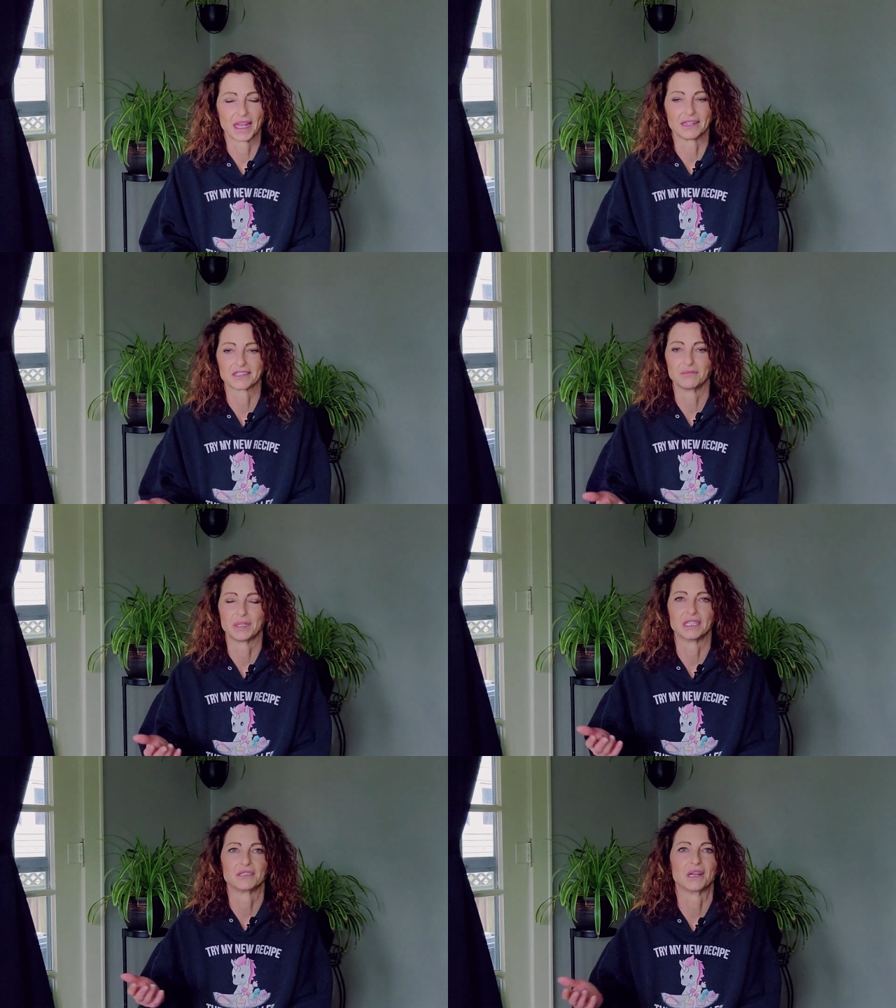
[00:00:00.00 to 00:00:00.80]
as
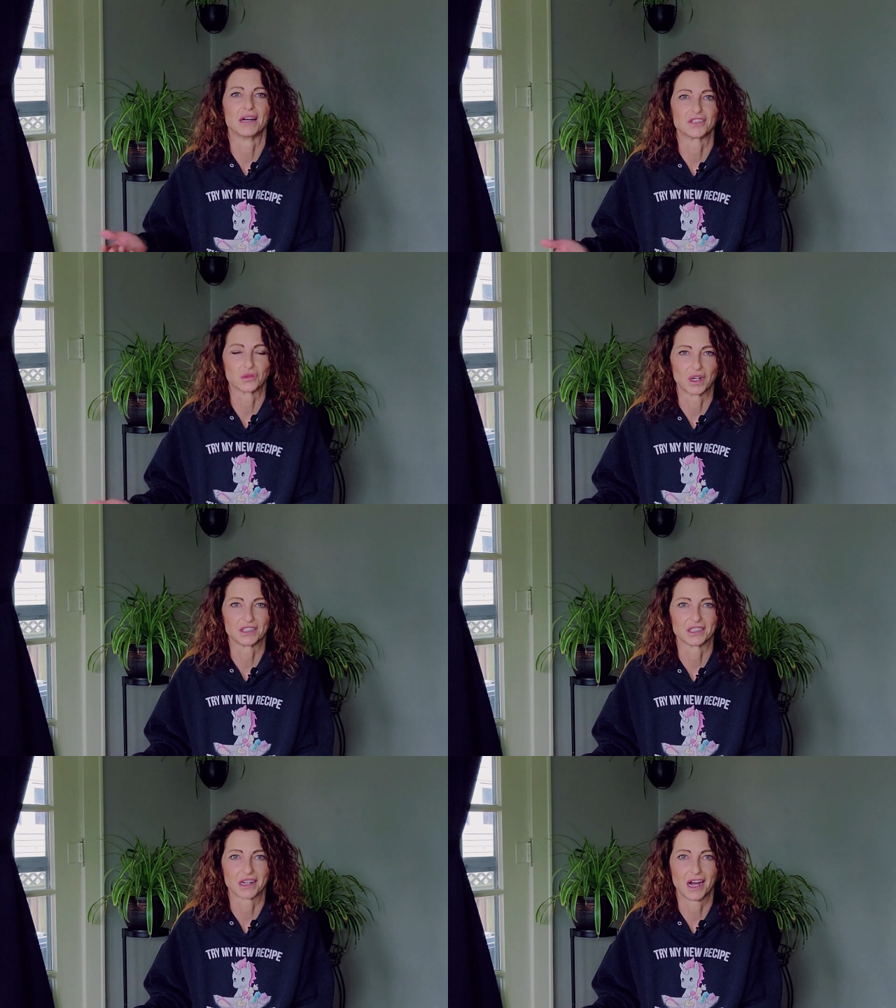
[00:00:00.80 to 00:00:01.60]
compared to after
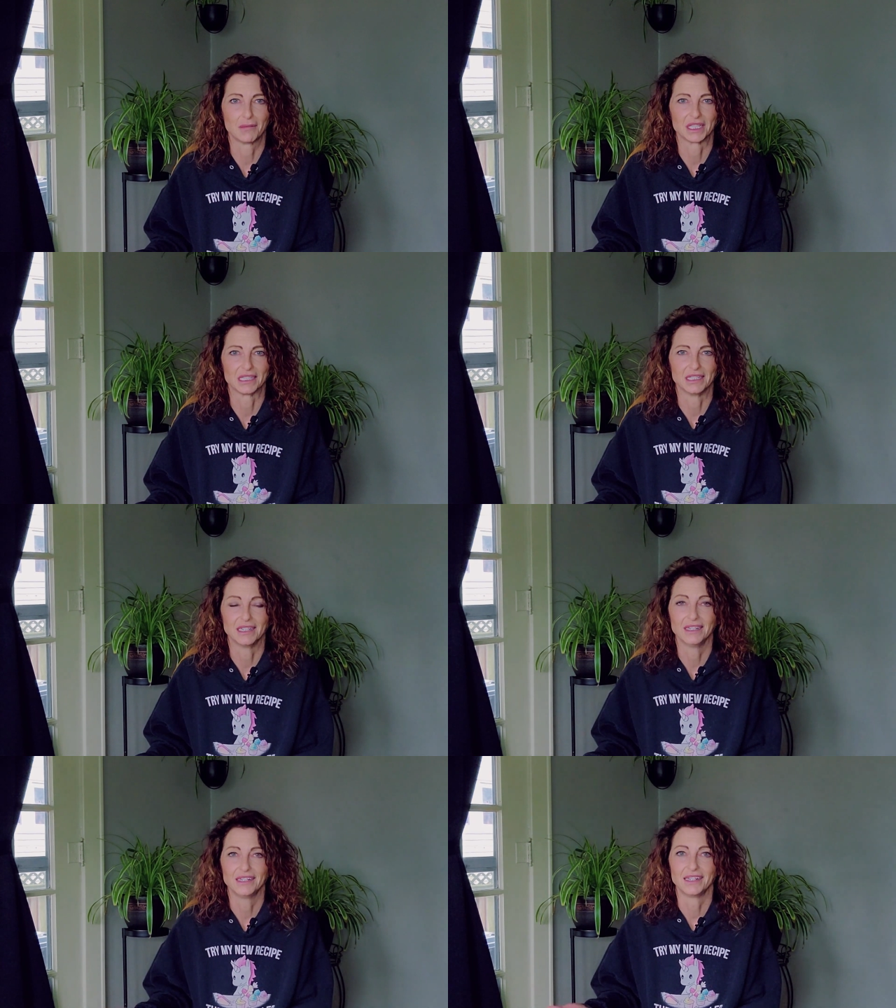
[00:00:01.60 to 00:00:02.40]
watching a comedy.
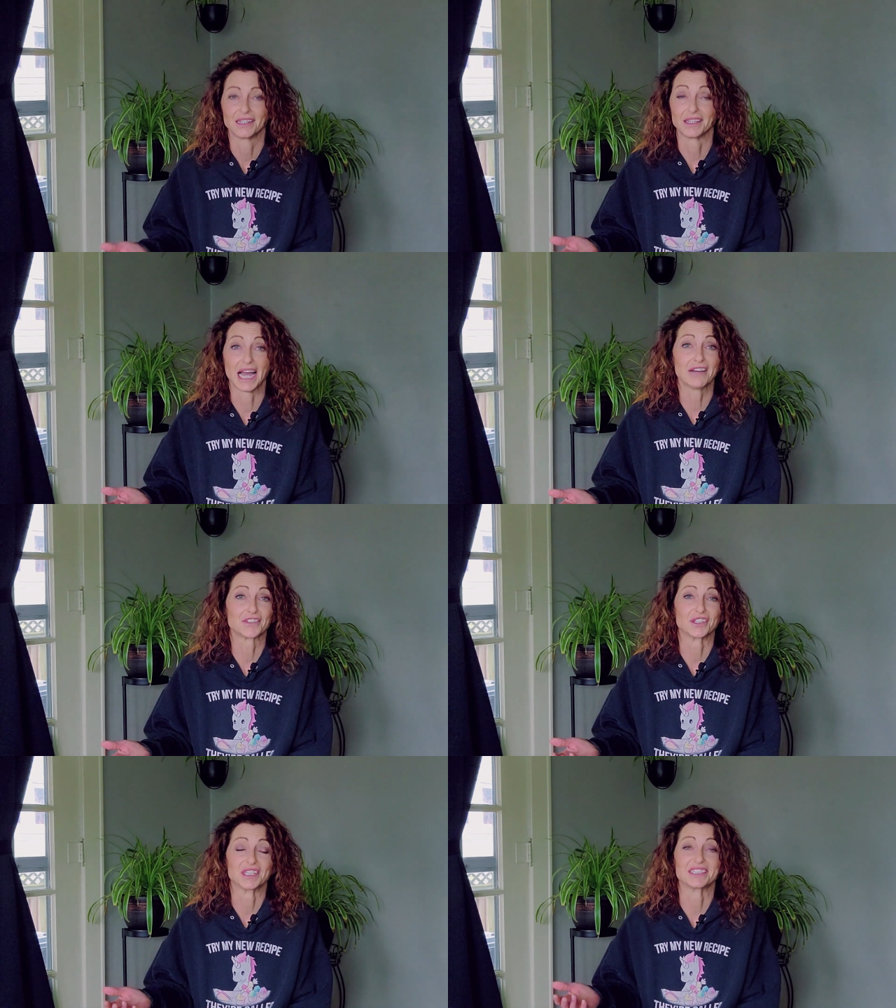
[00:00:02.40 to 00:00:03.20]

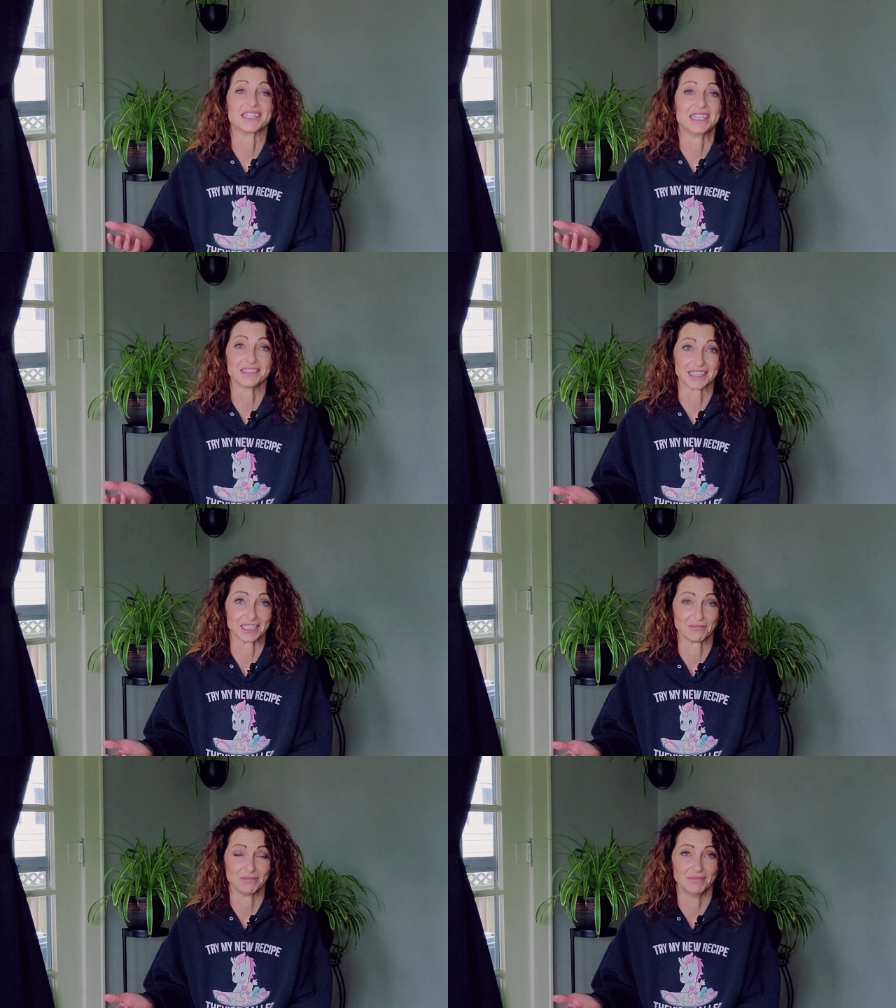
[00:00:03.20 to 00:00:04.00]
Laughter is healing.